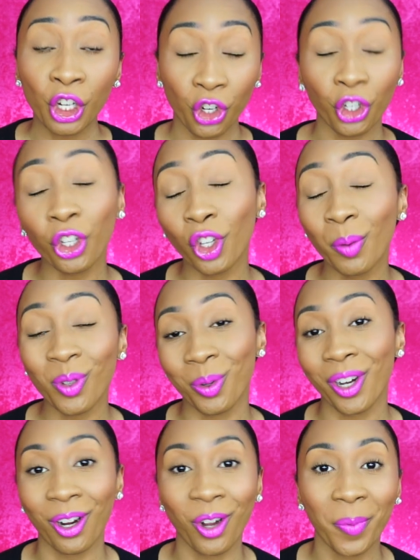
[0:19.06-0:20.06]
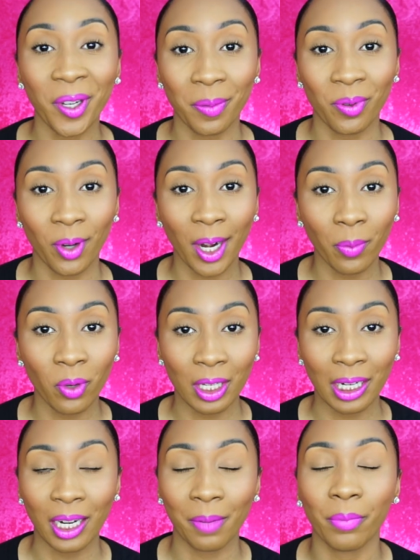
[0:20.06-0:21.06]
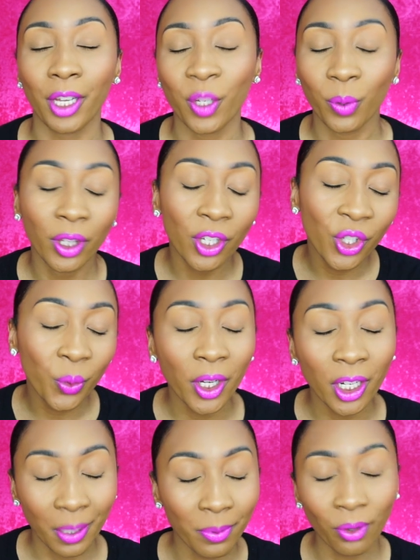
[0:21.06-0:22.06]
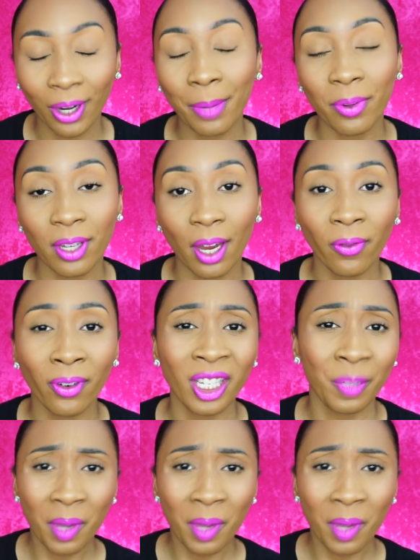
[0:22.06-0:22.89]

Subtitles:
Sugar Cubes are what I call my subscribers, and I am blessed with the sweetest subscribers ever.